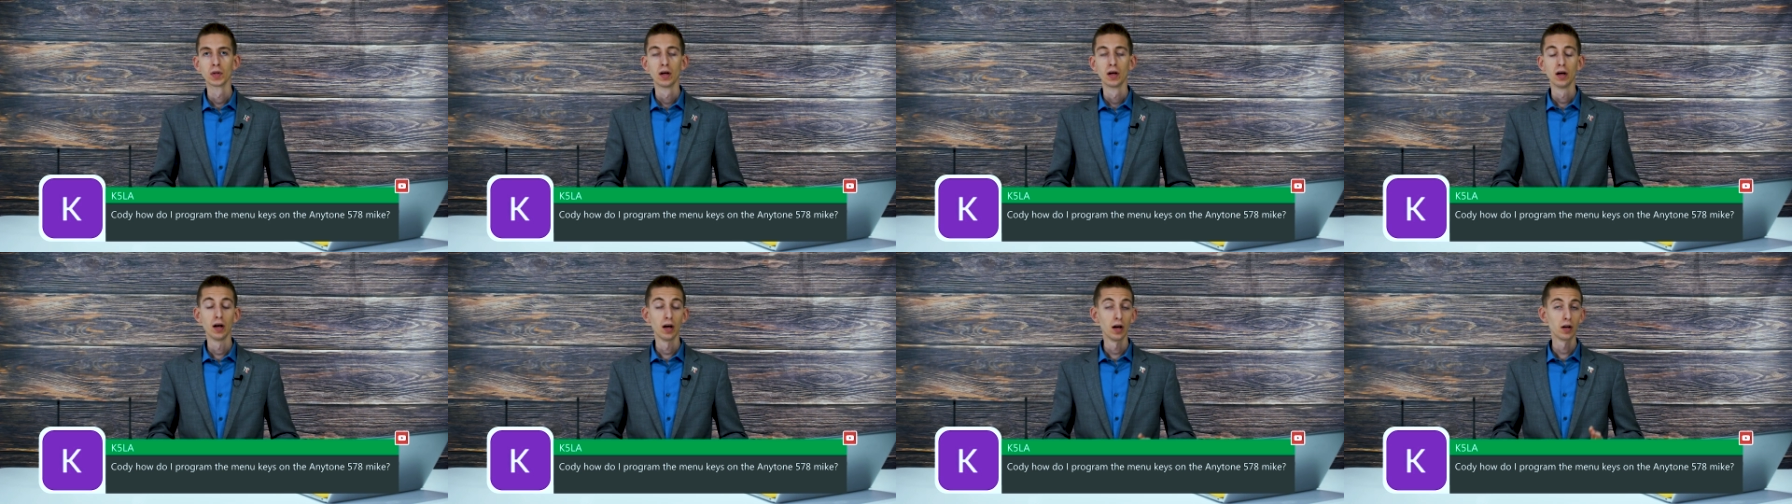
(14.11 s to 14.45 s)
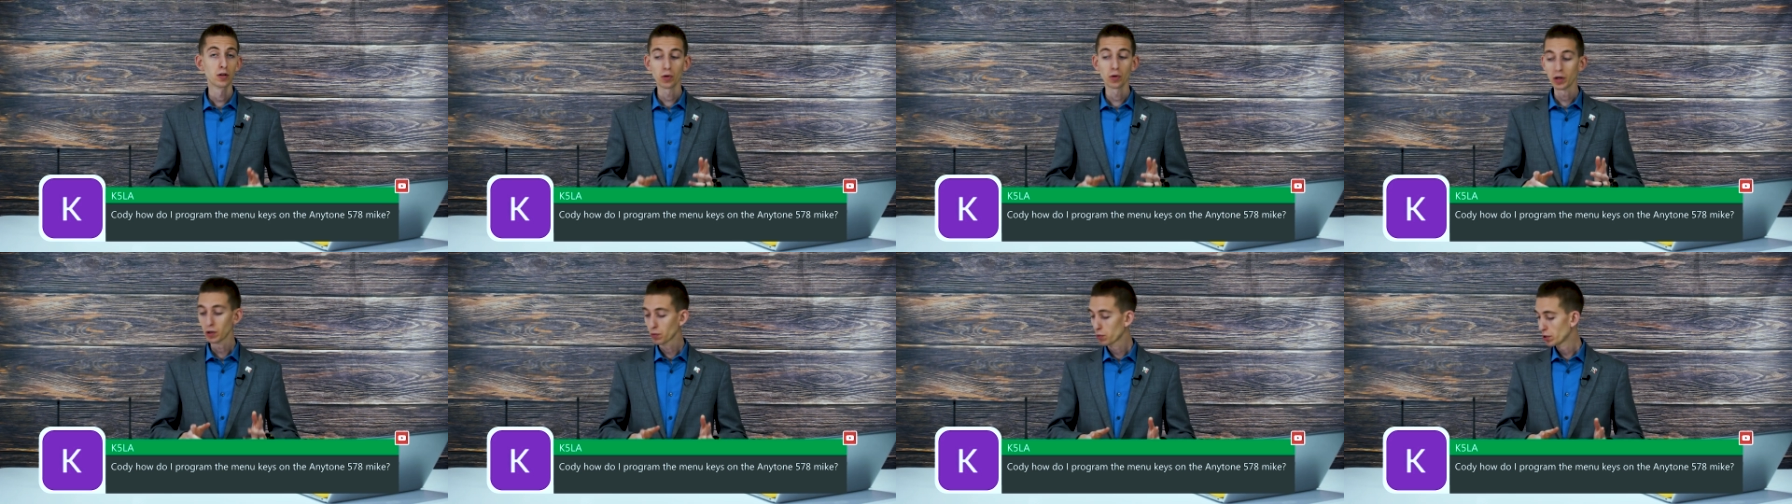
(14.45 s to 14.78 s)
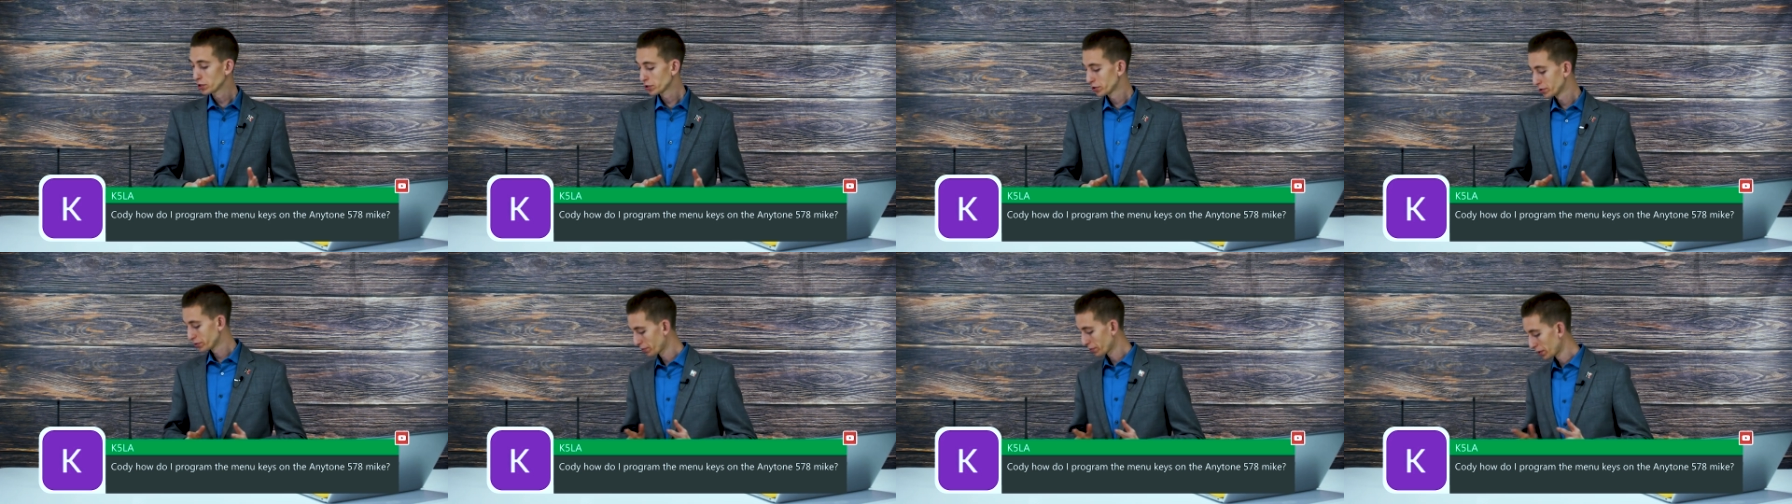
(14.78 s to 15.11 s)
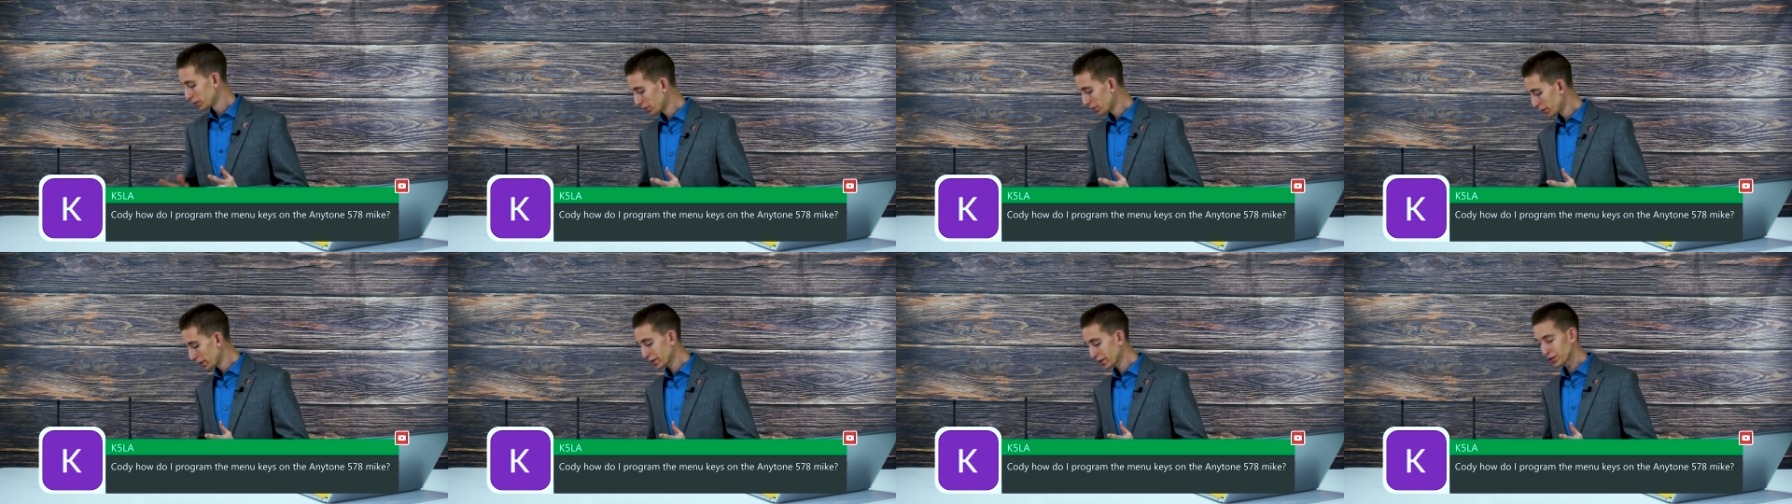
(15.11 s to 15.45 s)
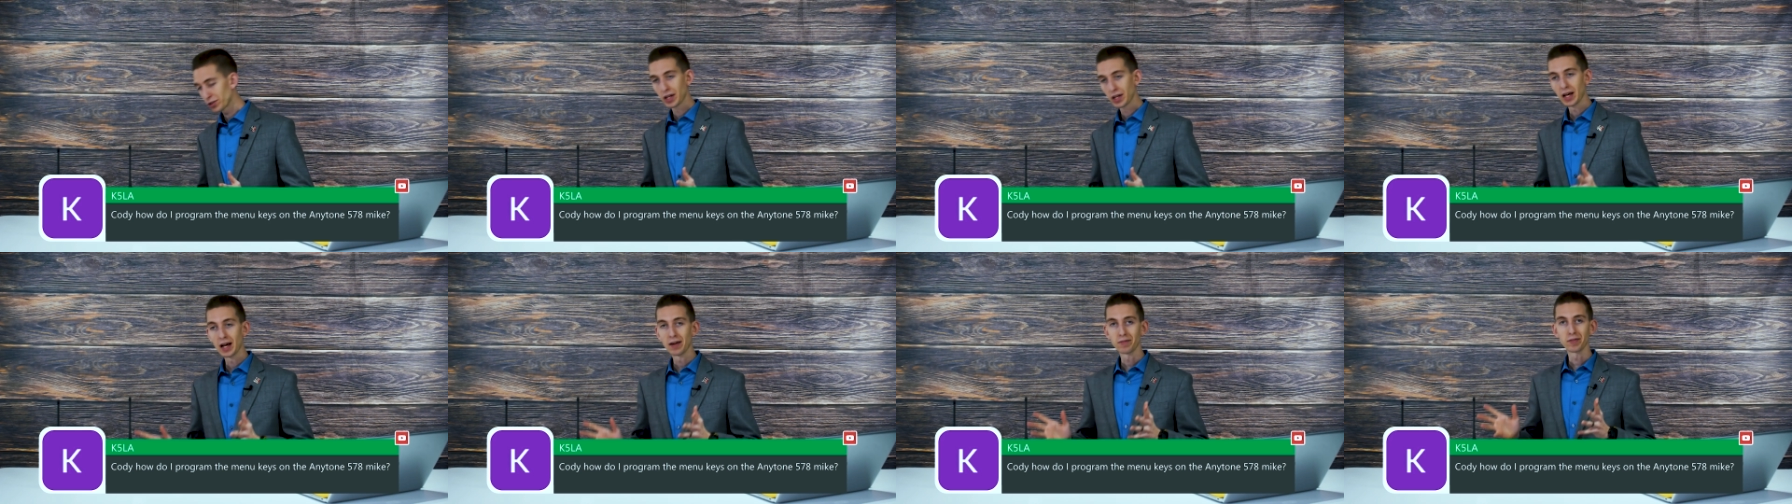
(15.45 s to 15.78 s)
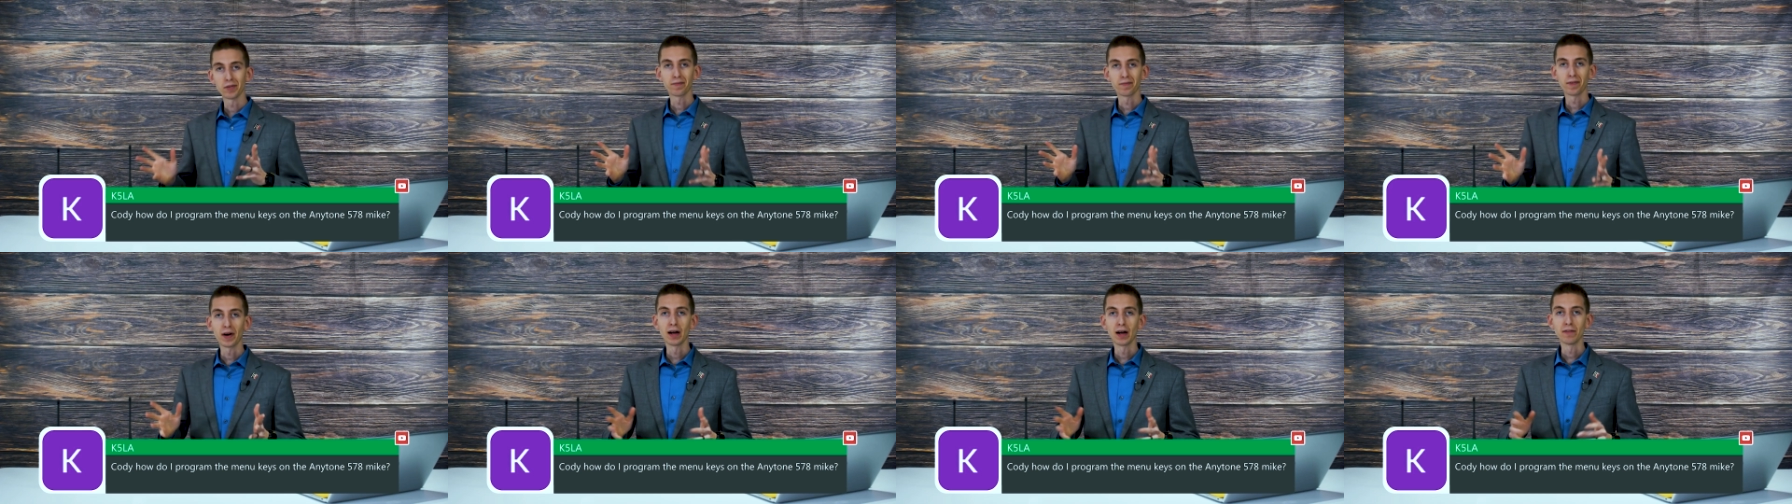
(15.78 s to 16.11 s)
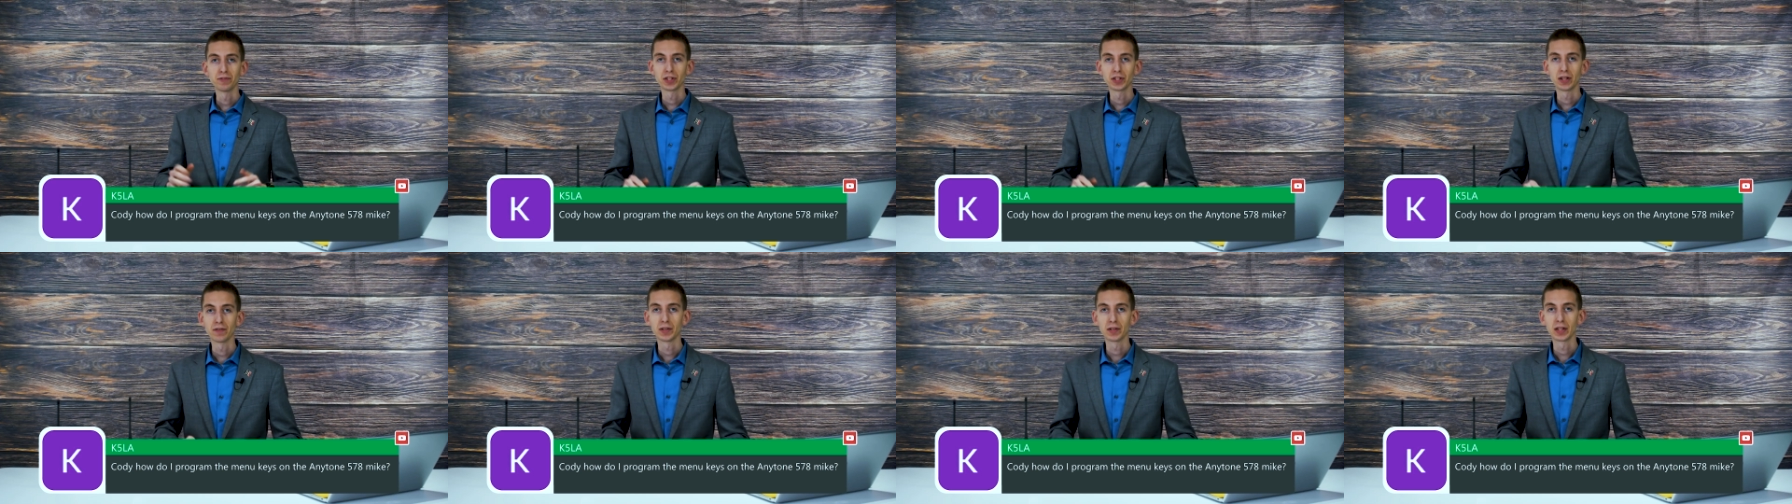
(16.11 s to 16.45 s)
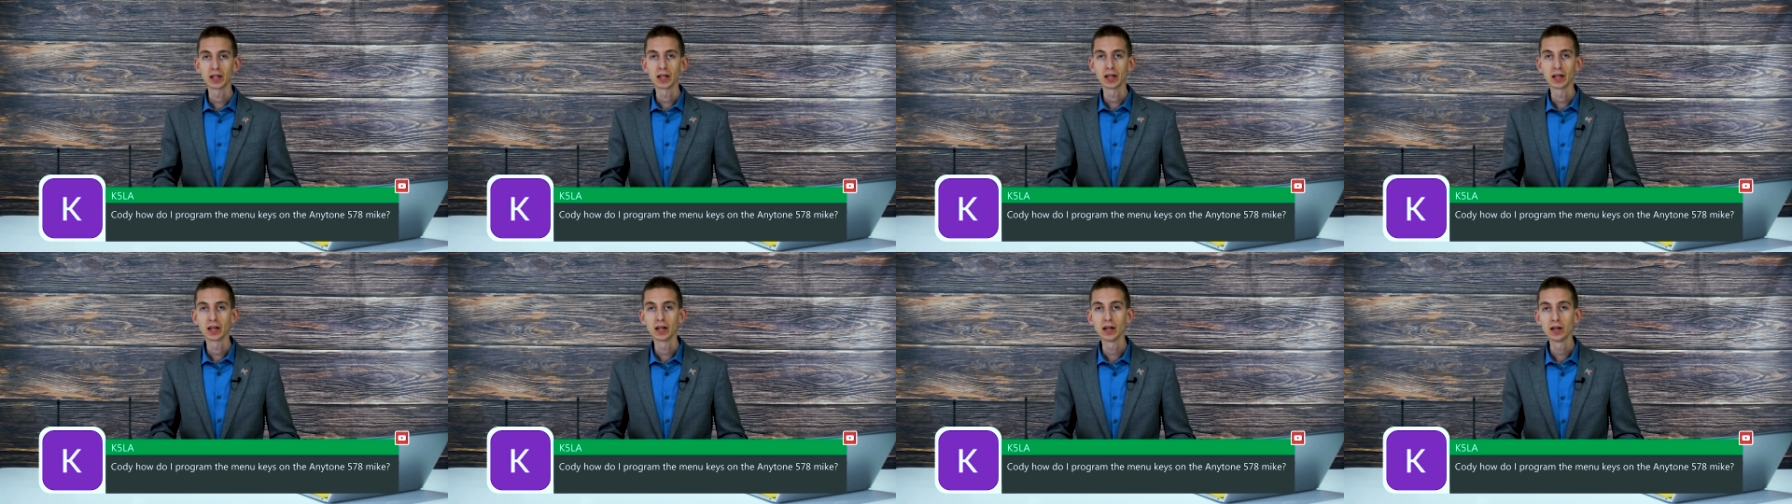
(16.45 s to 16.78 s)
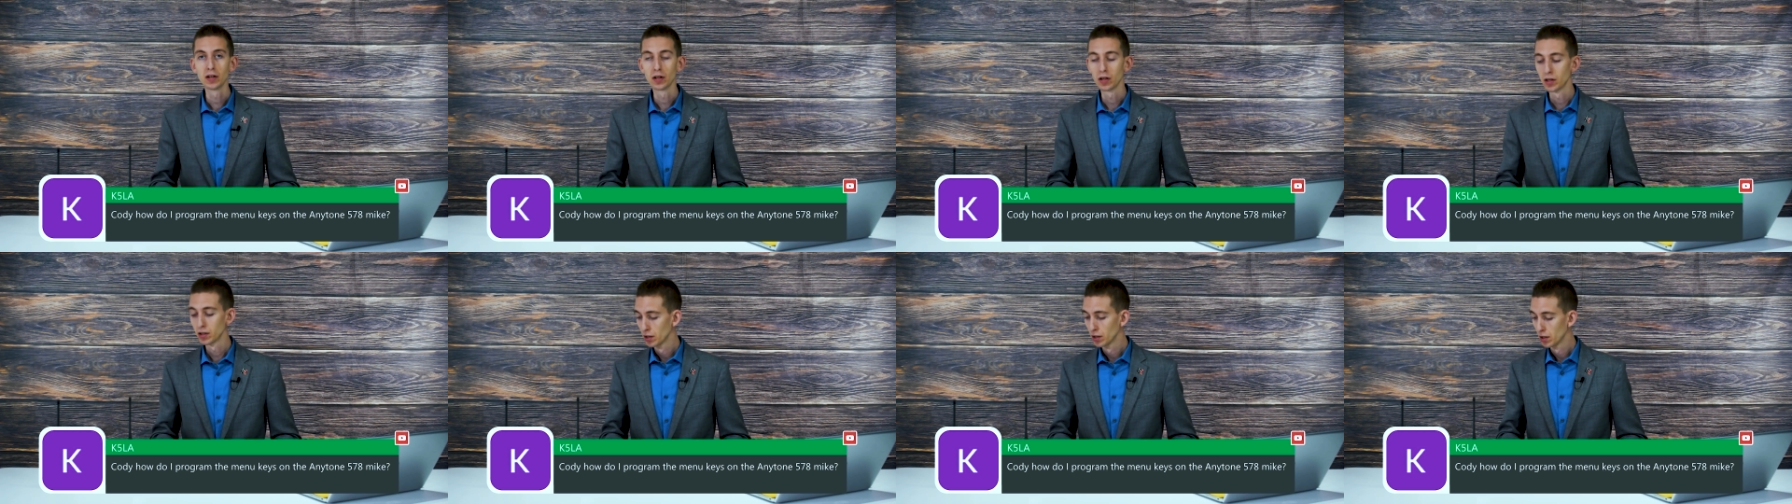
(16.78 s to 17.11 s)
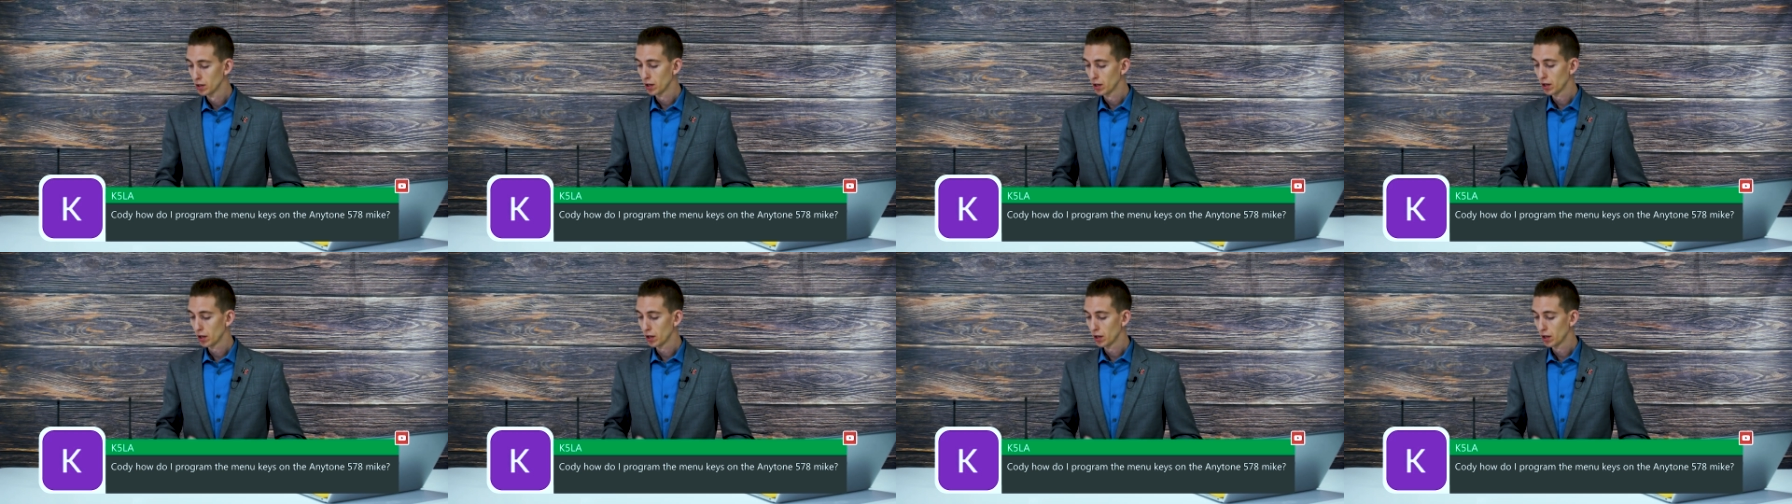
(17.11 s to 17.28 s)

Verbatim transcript: Uh, great question. So I don't actually have a five seventy-eight here,